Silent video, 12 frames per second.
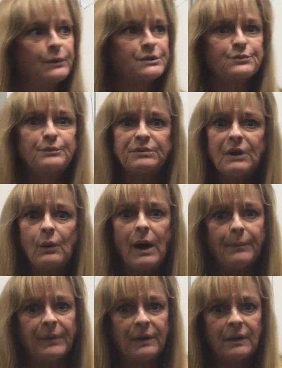Motors would blow
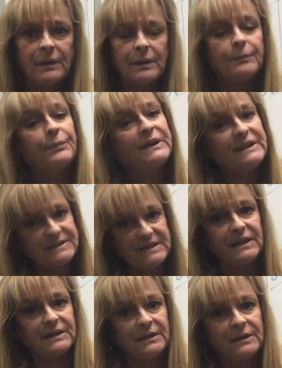up? But it
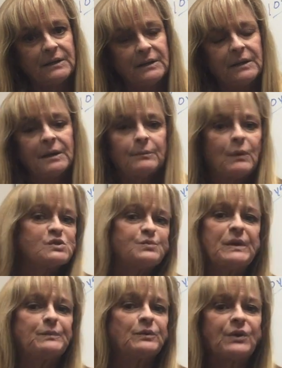did. Most
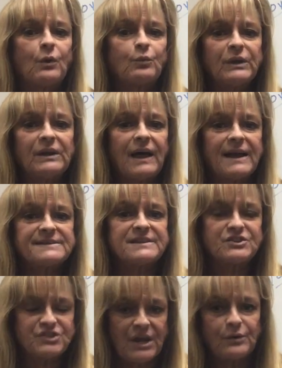people don't realize
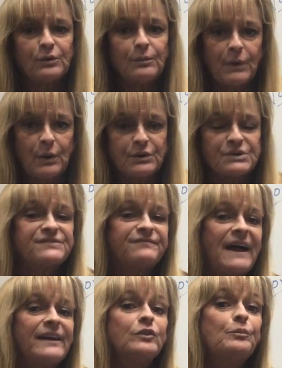that General Motors
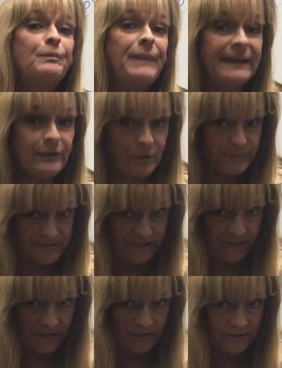filed bankruptcy.